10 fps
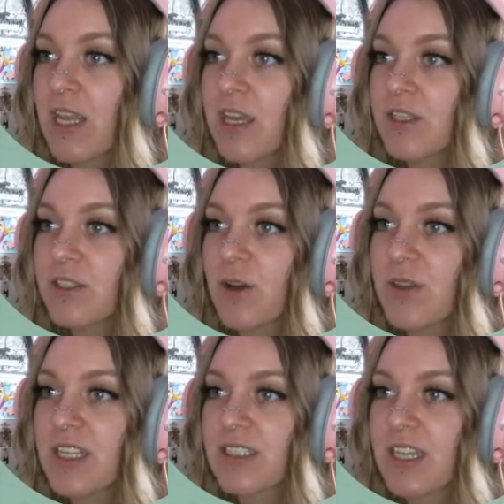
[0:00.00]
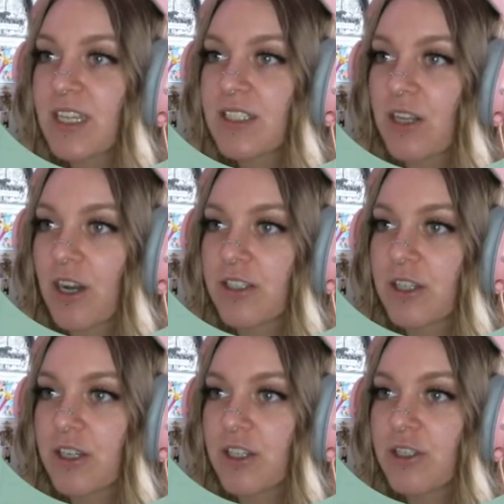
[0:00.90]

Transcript: So this next doctor